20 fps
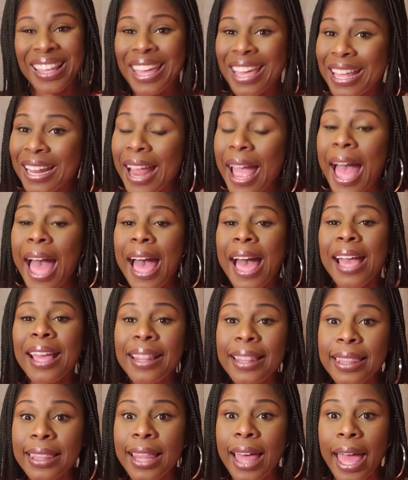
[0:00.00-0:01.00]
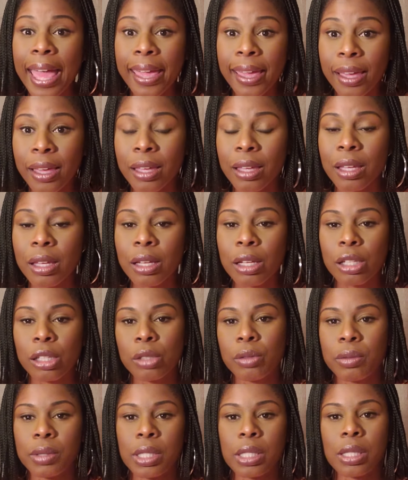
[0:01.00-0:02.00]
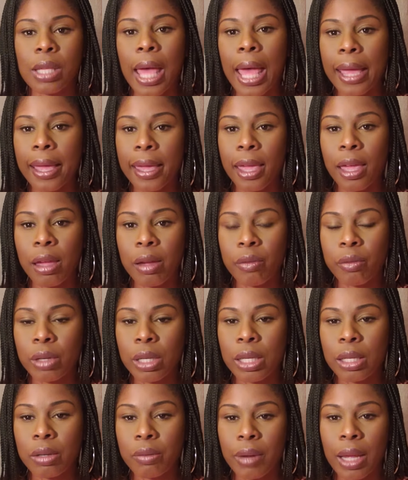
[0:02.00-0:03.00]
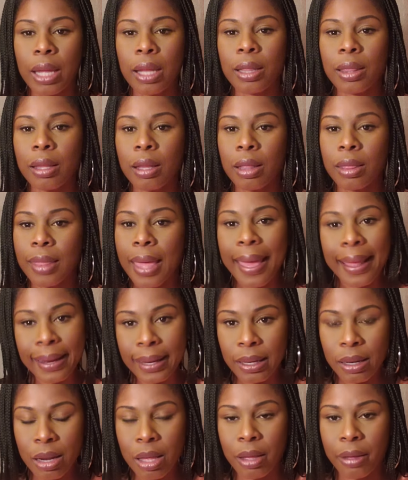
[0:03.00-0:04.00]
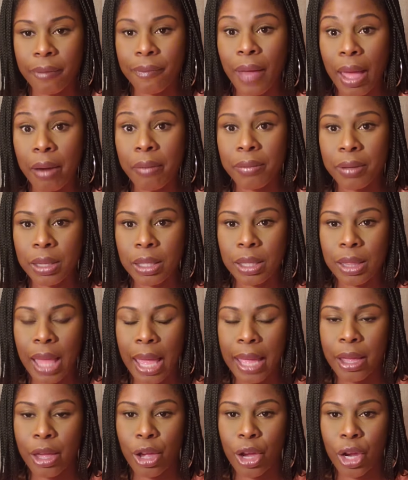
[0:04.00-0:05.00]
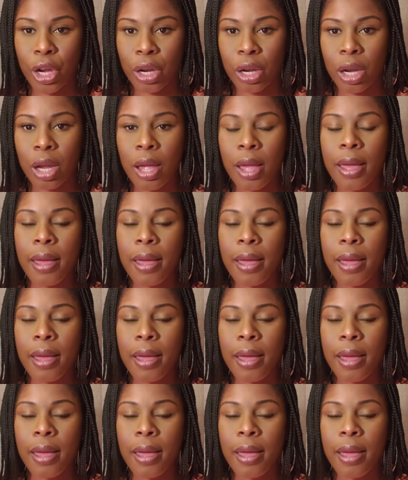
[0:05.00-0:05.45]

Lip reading: And I like Clarissa. I can't reiterate that enough. I really like her.